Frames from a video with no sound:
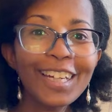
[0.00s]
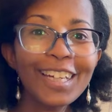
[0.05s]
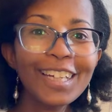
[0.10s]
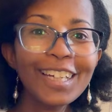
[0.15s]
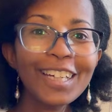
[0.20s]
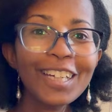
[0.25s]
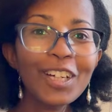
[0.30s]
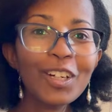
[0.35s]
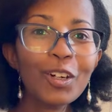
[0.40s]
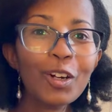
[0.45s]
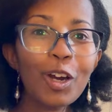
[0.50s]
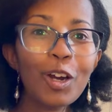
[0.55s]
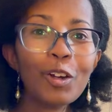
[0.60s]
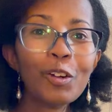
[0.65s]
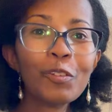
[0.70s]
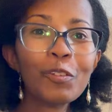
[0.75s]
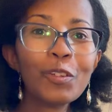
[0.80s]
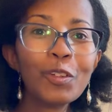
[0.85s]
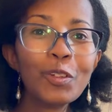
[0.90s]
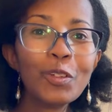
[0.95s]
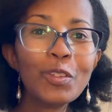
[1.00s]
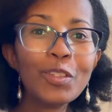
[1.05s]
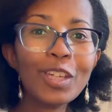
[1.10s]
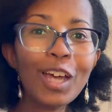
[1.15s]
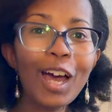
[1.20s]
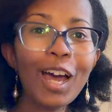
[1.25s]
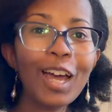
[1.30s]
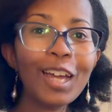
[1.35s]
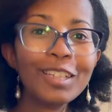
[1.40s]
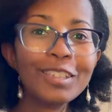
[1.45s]
Here are a few
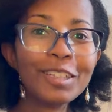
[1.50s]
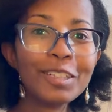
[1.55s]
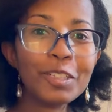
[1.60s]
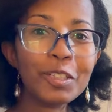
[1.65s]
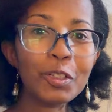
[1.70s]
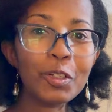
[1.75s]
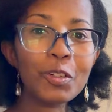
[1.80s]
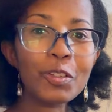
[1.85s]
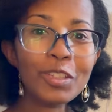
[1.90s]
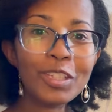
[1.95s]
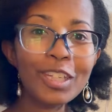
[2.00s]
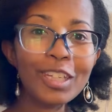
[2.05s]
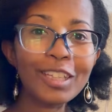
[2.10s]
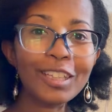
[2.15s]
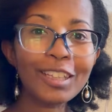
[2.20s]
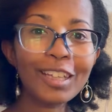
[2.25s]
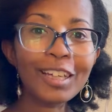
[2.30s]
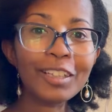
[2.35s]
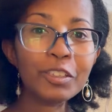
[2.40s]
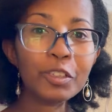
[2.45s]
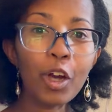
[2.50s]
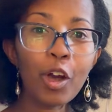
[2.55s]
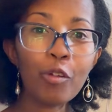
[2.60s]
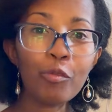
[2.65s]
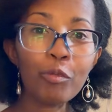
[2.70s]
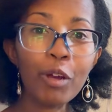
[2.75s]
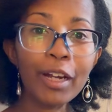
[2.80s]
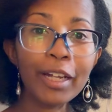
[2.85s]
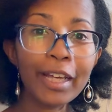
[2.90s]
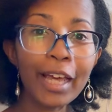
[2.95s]
signs that your seedlings are
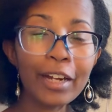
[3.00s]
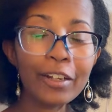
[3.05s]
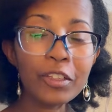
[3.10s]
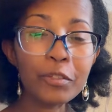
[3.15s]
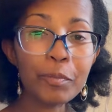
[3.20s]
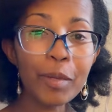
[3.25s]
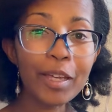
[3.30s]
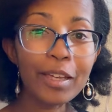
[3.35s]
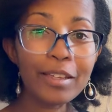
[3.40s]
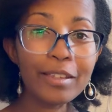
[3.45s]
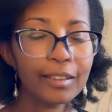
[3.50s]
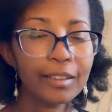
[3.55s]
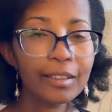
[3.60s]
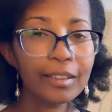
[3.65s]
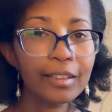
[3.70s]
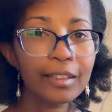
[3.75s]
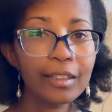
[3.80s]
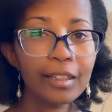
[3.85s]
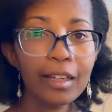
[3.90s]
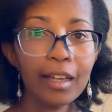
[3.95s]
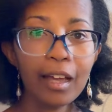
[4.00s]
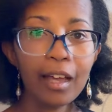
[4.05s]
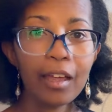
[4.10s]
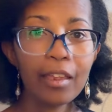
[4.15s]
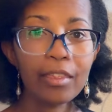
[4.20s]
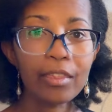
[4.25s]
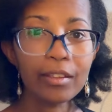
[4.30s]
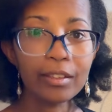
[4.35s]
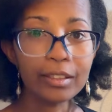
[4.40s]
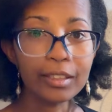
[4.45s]
running out of space.
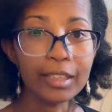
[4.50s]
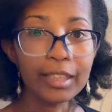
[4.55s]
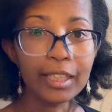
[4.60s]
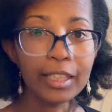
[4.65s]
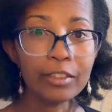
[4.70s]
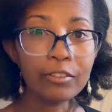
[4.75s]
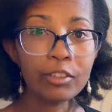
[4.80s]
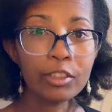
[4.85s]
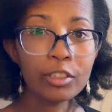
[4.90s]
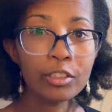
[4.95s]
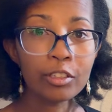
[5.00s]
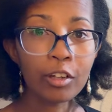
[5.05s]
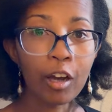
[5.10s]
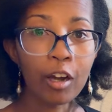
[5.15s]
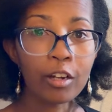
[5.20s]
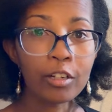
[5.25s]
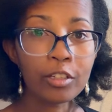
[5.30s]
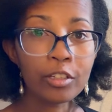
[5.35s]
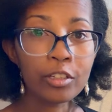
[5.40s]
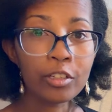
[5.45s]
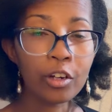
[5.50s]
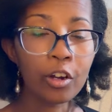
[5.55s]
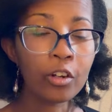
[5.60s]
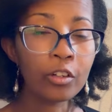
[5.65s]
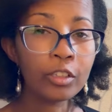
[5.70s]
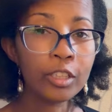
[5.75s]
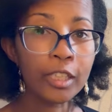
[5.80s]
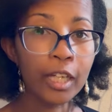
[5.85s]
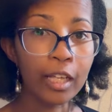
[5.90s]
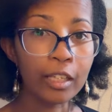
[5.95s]
The leaves start to
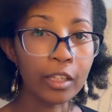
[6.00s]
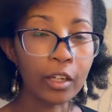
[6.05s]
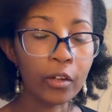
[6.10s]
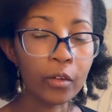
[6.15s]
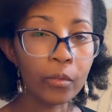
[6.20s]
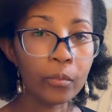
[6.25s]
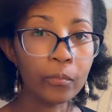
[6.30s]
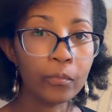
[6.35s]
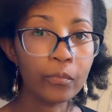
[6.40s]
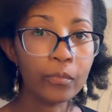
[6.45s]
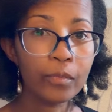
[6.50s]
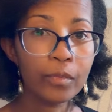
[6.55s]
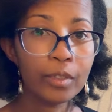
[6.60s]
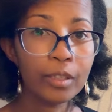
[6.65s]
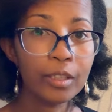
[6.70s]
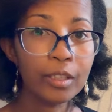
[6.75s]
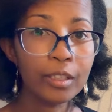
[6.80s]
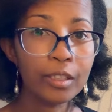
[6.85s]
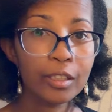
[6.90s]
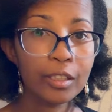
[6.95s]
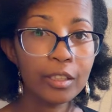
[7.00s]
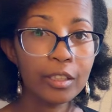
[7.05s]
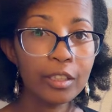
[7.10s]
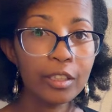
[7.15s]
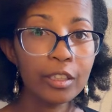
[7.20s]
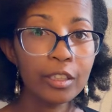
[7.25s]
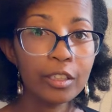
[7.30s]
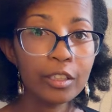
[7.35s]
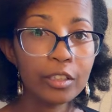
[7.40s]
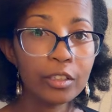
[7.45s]
turn yellow.
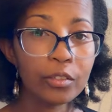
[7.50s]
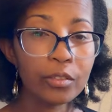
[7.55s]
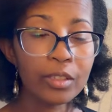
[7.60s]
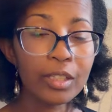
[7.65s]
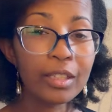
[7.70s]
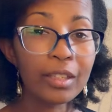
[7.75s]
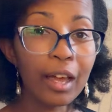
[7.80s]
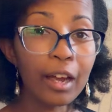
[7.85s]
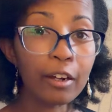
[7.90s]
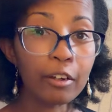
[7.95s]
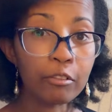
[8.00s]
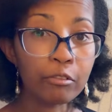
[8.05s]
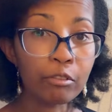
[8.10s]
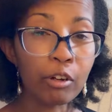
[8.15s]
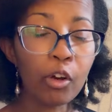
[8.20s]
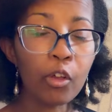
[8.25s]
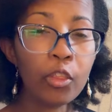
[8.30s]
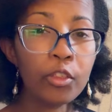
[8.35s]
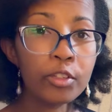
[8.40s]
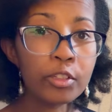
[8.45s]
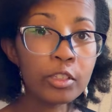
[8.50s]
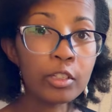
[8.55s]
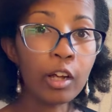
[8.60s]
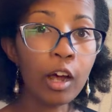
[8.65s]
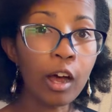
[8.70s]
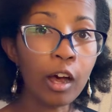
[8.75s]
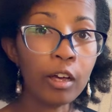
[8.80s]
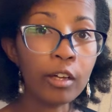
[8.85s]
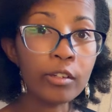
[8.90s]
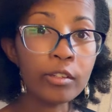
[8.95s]
You see that growth
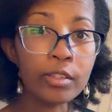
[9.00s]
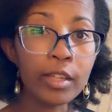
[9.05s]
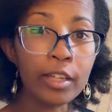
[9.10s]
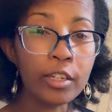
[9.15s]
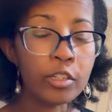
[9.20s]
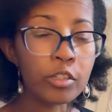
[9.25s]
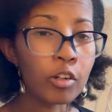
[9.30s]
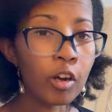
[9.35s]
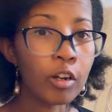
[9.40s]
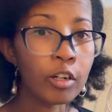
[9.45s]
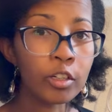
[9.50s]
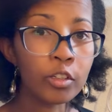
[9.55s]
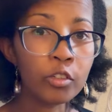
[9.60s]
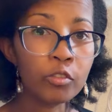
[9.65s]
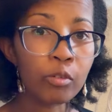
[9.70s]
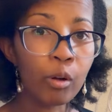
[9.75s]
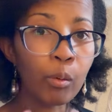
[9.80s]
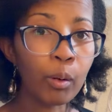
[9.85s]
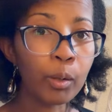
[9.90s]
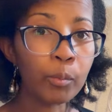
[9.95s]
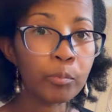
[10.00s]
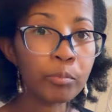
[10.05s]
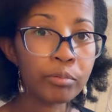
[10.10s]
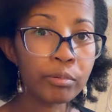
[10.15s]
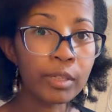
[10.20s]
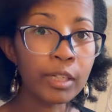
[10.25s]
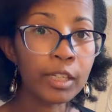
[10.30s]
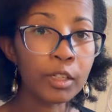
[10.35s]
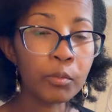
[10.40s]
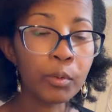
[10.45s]
stalls. They started growing
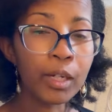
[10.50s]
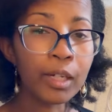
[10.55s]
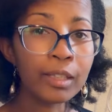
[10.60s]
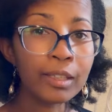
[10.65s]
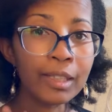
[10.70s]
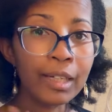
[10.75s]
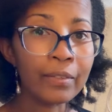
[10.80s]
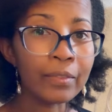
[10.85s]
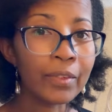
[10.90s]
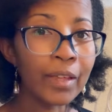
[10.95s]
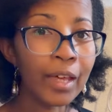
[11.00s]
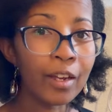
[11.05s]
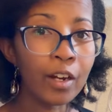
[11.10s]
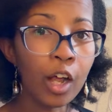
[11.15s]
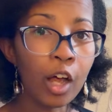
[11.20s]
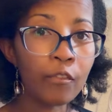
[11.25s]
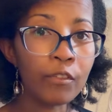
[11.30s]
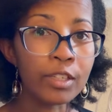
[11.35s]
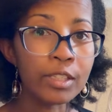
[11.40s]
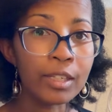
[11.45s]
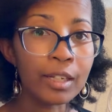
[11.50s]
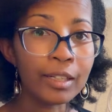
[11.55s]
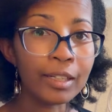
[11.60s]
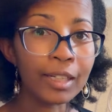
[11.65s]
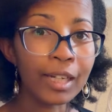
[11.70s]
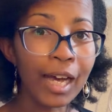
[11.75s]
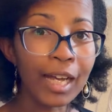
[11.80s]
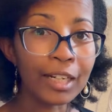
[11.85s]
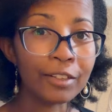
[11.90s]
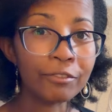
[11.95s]
pretty quickly and then all of a sudden
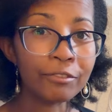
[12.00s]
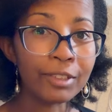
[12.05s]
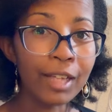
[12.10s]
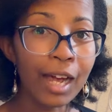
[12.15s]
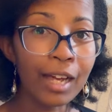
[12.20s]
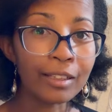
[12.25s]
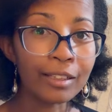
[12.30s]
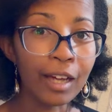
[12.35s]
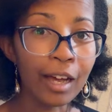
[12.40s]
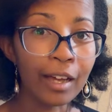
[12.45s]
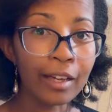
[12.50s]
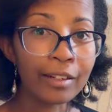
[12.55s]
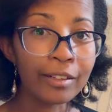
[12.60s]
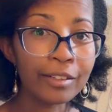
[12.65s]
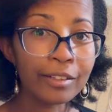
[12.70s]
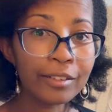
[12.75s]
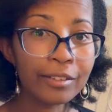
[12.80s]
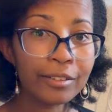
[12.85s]
kind of flatlined.